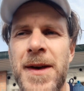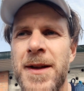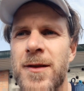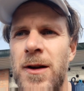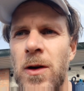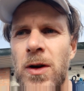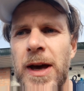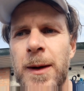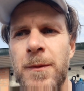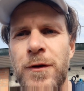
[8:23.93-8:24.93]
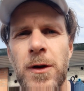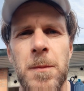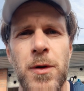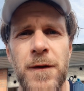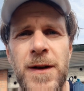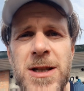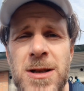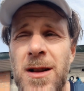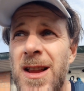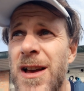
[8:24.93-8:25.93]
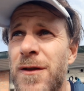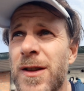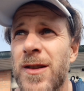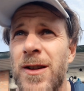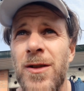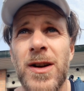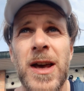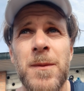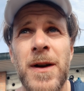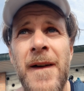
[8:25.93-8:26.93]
It's a long game for a professional life. It's a long game